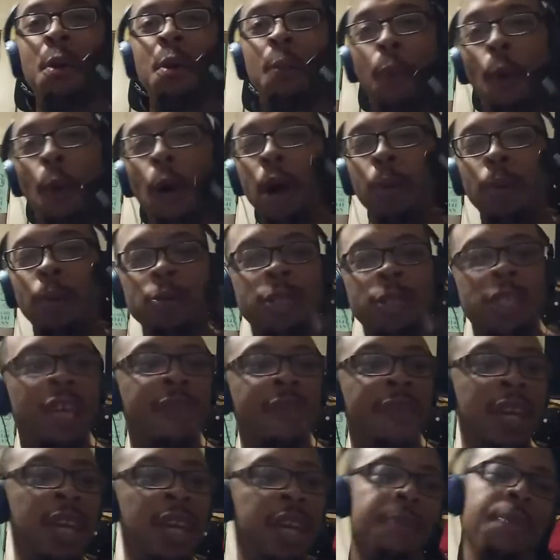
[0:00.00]
Portable
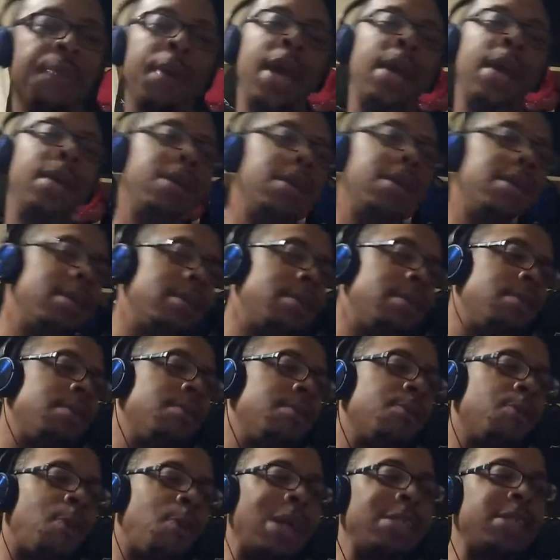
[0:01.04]
TV, man.
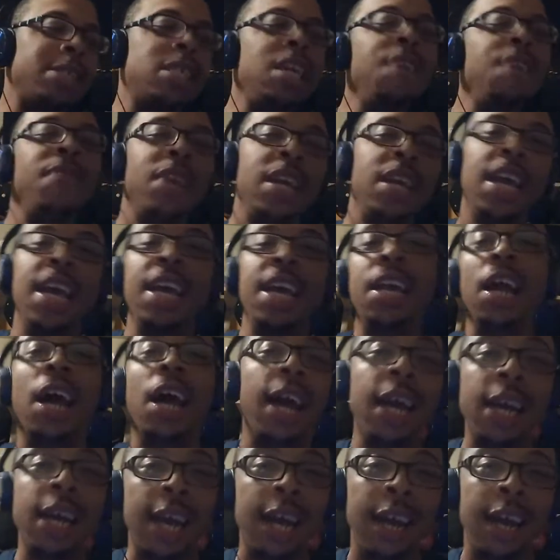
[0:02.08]
Watch TV in the
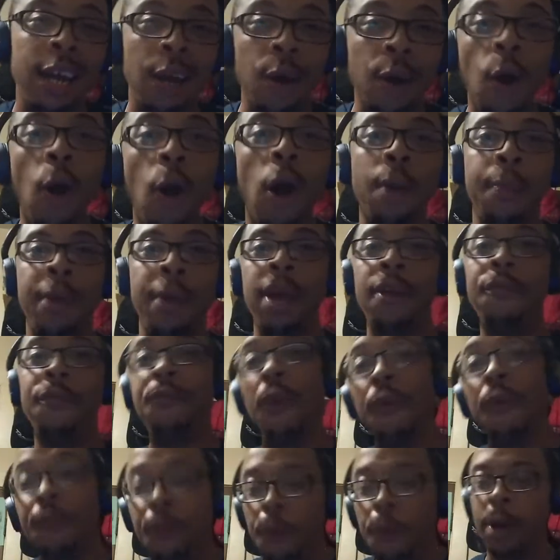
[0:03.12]
in the in the car, man,
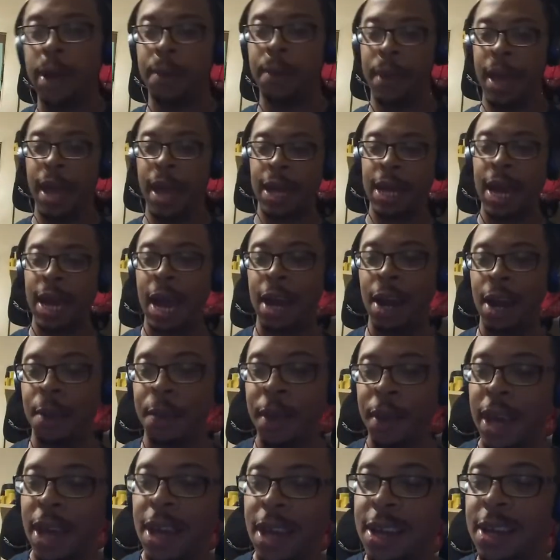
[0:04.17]
for free, man. Get out here,
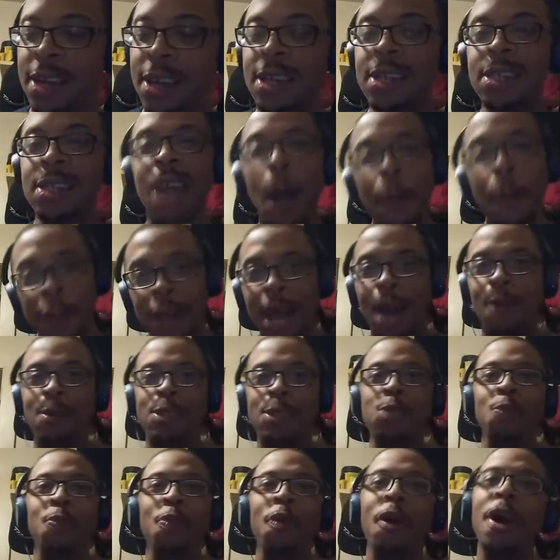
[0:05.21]
man. Stop playing with
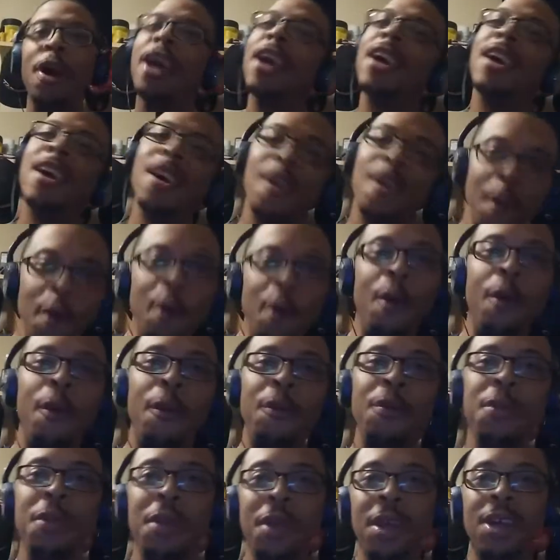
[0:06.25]
your boy.
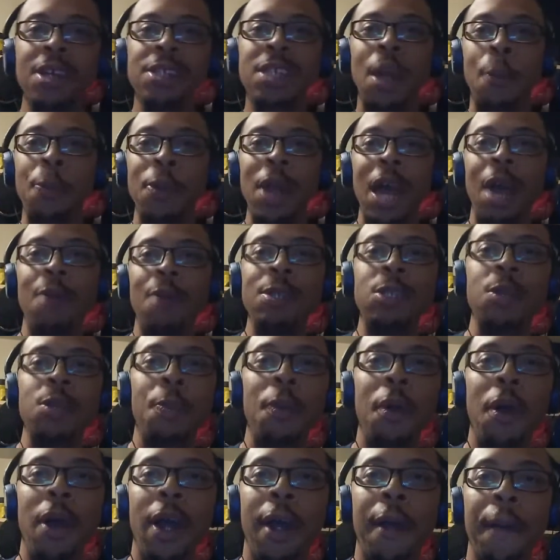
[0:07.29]
Stop playing with your
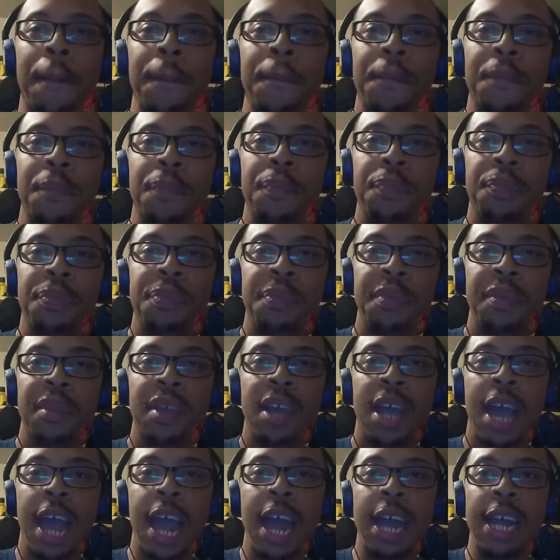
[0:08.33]
boy.
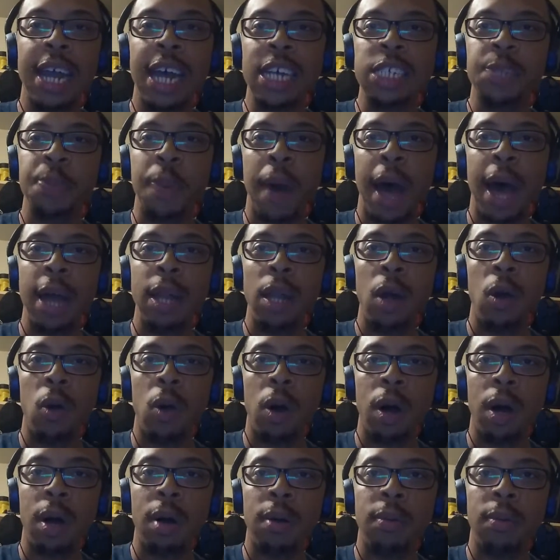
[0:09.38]
And that's my Lord.